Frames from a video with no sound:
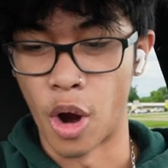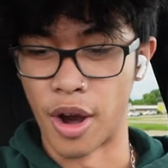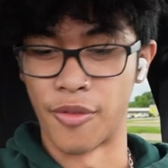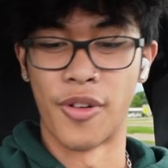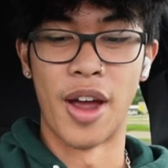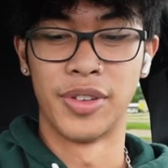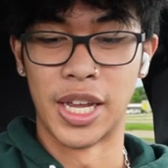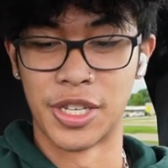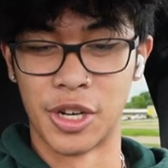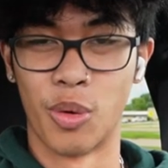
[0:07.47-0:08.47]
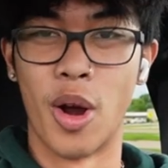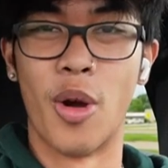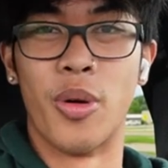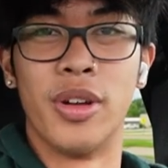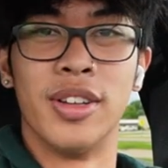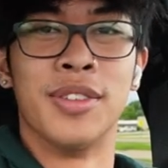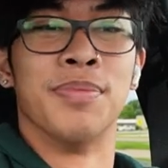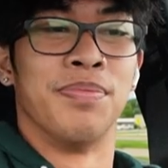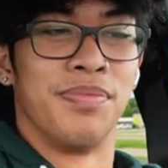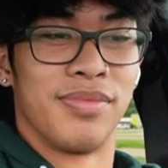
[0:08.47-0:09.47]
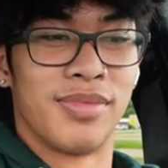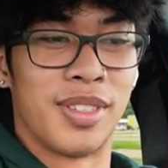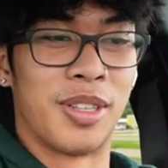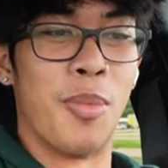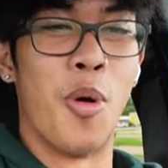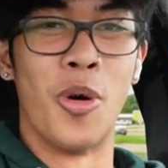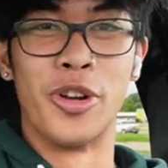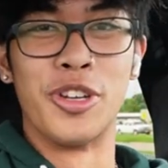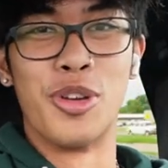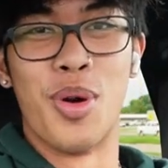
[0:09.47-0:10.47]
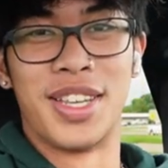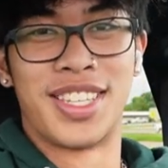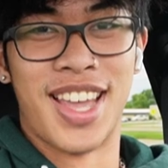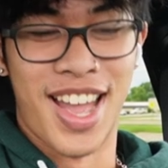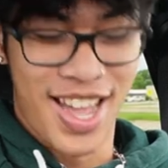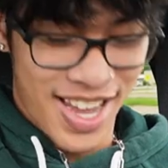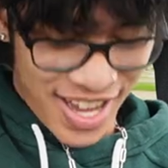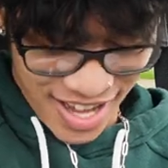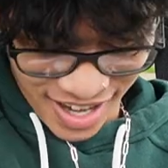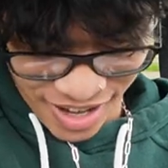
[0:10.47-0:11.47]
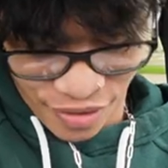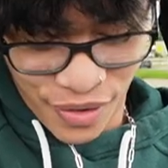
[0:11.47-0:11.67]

All right, five days in a row. Good morning, USA. I gotta